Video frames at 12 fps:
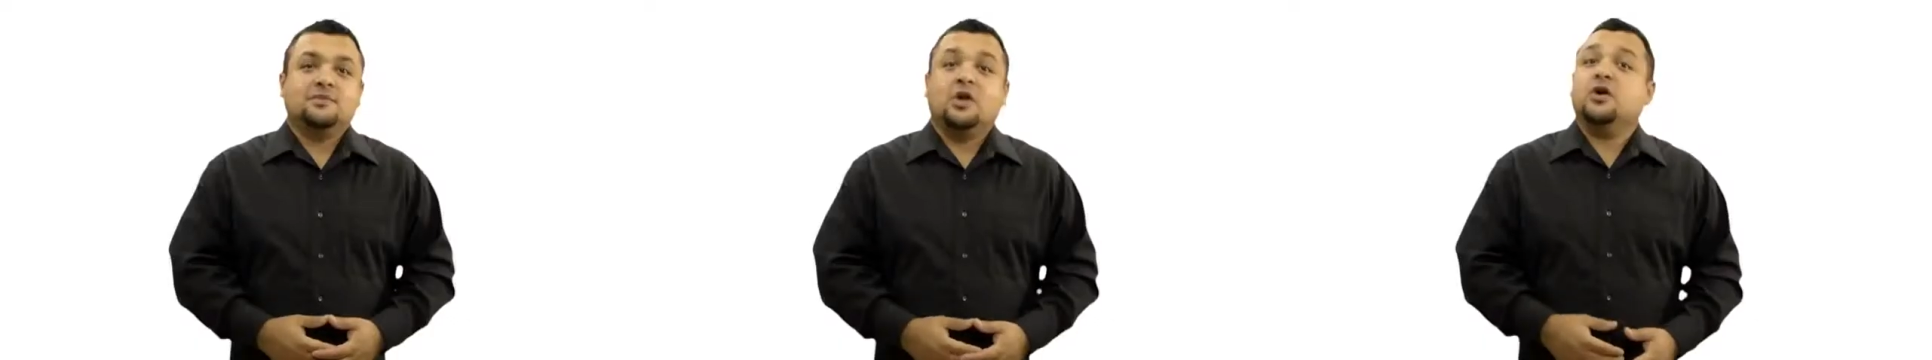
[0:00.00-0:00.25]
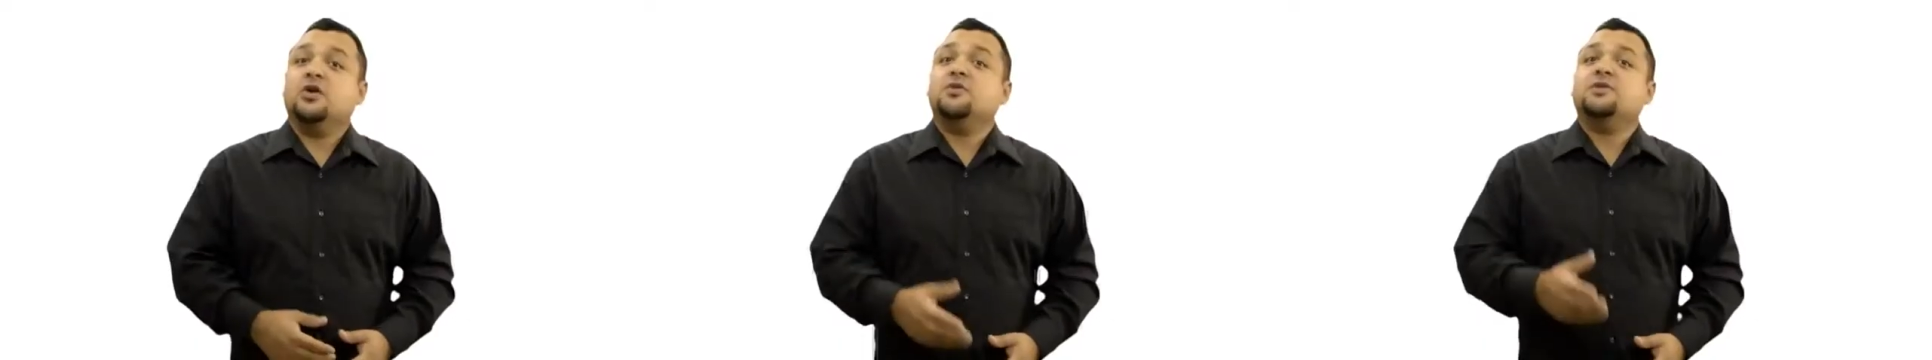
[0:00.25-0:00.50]

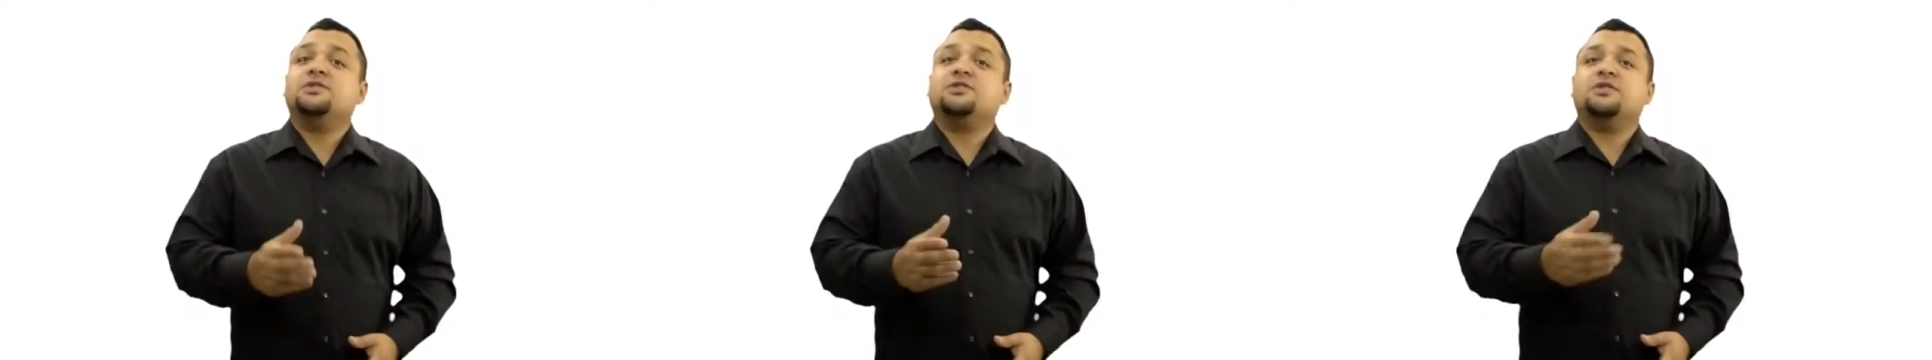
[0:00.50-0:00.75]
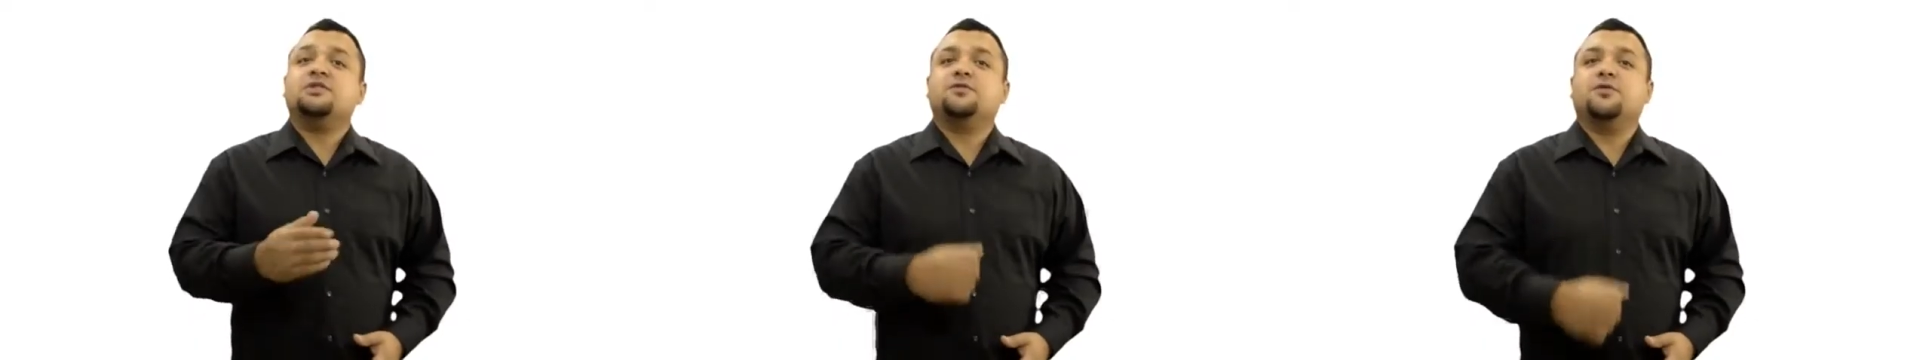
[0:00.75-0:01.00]
Are you in
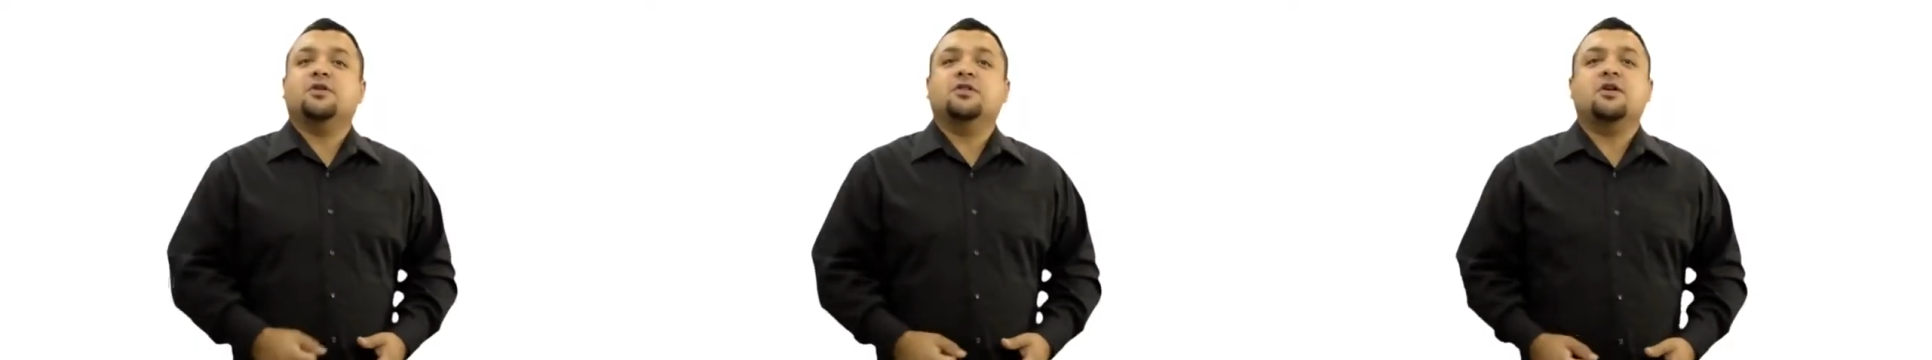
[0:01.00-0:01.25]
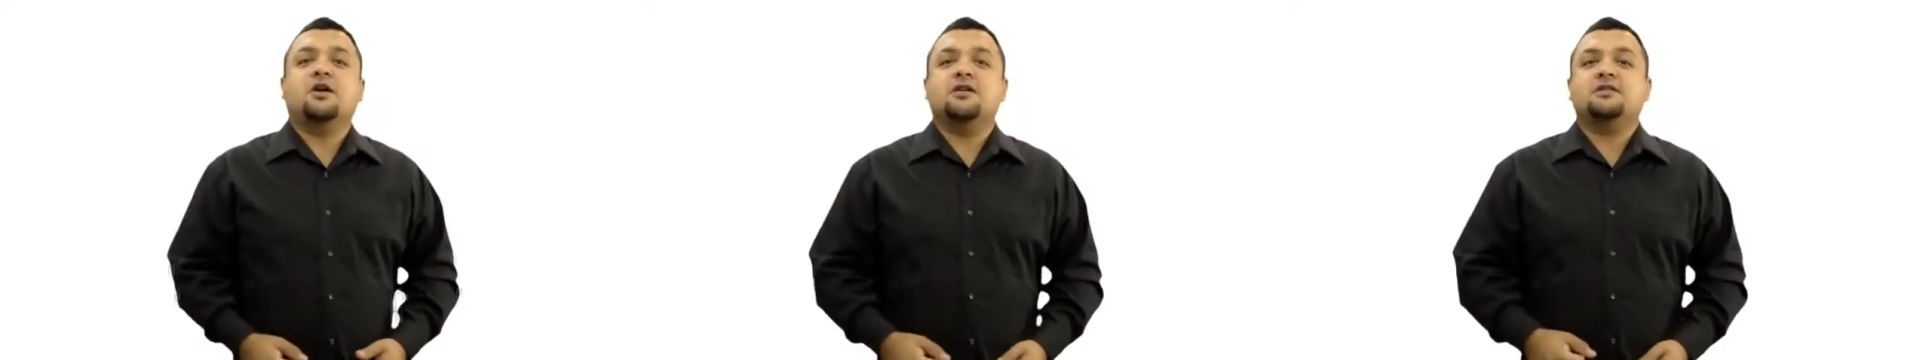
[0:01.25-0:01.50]
search for a
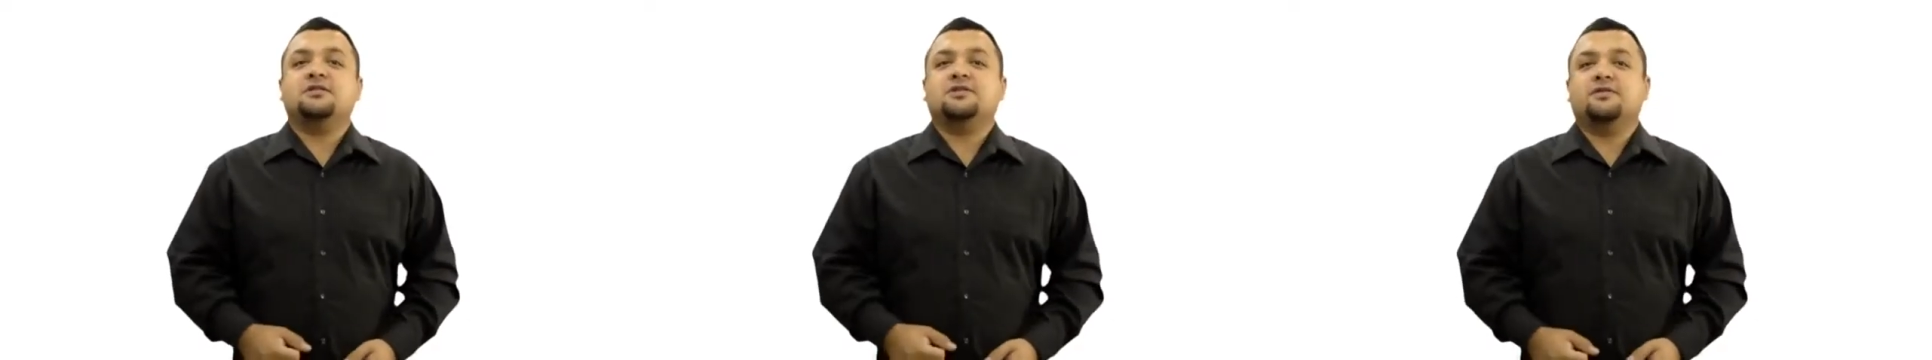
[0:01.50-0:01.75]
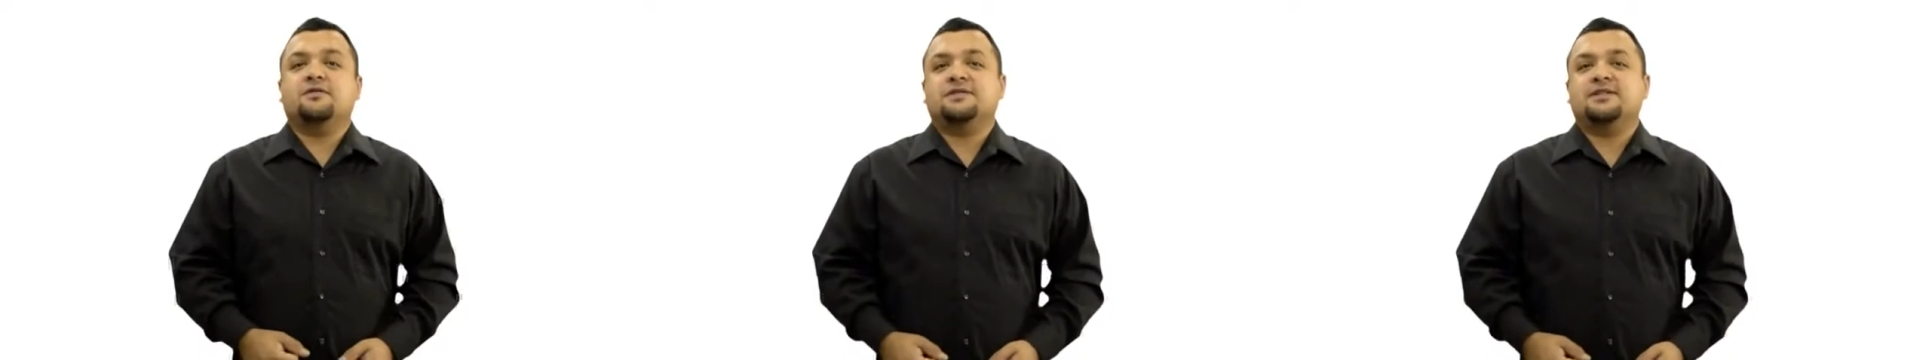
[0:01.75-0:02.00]
lawn
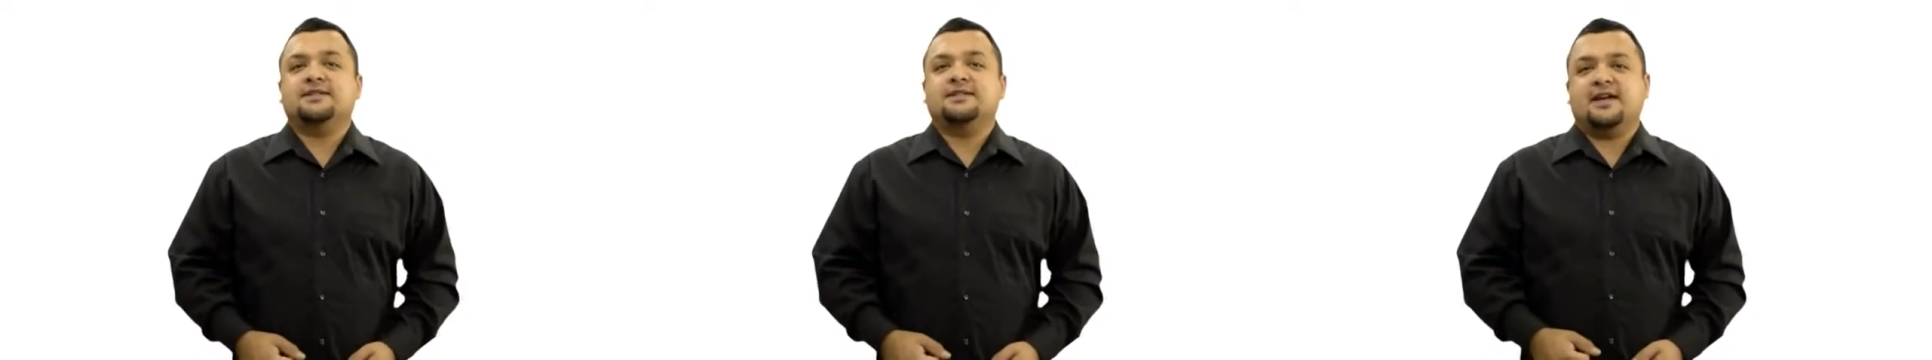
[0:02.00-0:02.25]
services